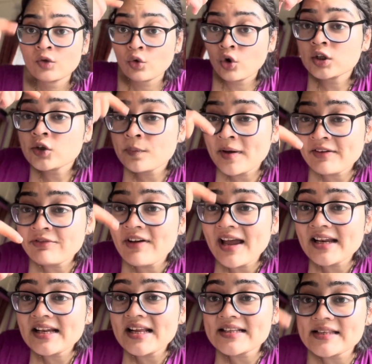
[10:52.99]
Although my
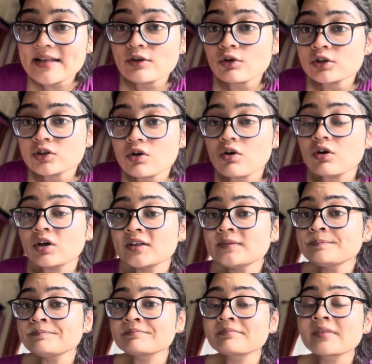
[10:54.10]
fine lines are not
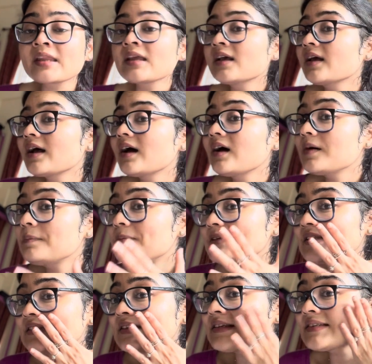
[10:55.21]
gone,
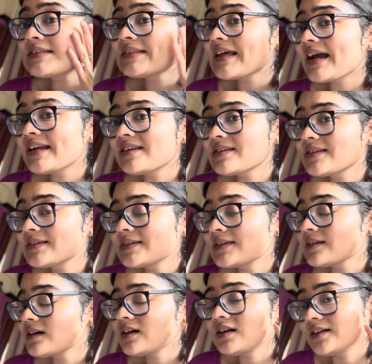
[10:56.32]
but this side is,
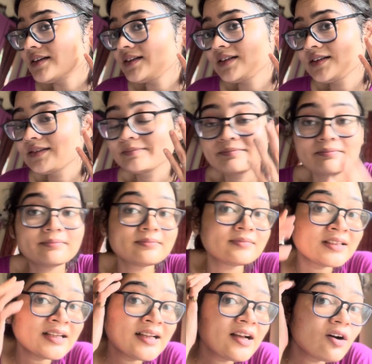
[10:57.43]

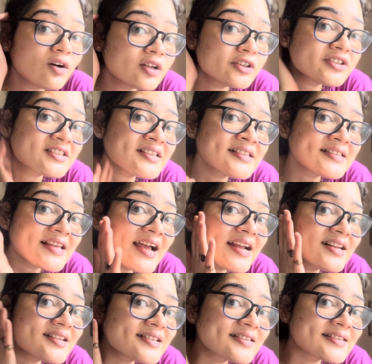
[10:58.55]
although this
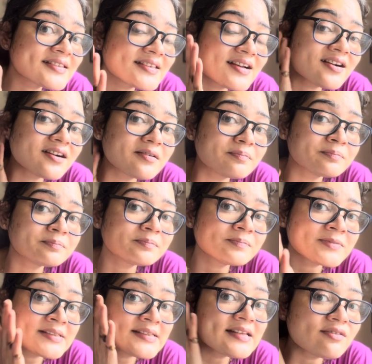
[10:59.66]
side is
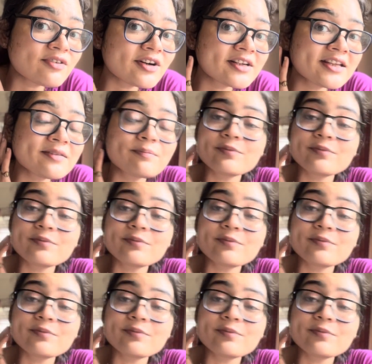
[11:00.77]
still work in